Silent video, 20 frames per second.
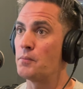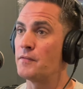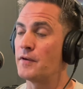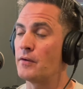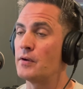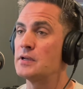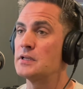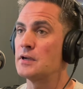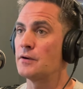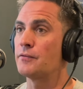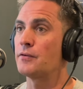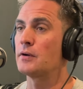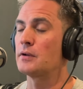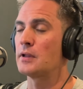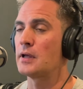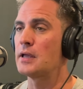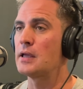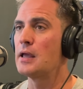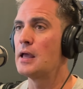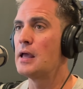very
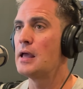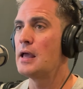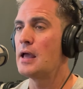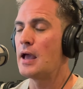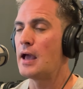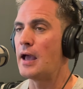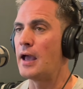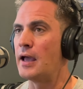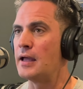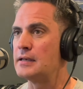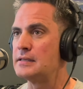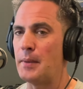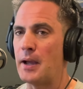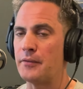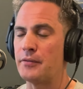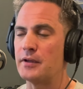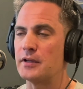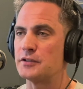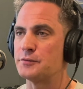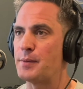differently. And I
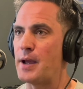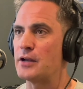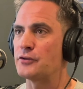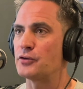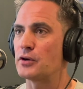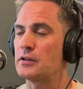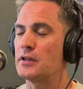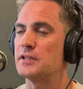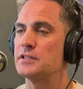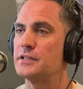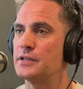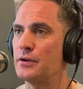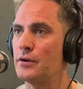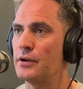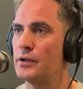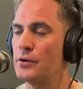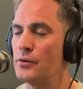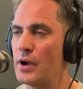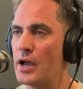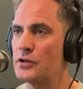think it's Patrick
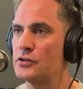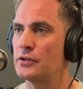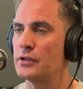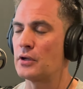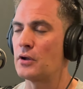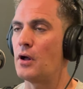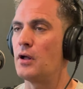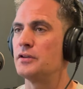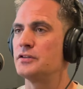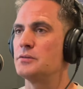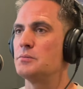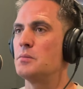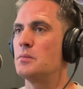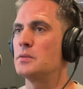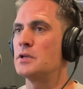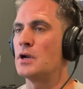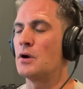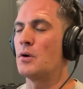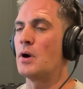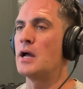Lencioni who actually calls him,
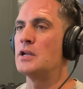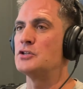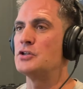a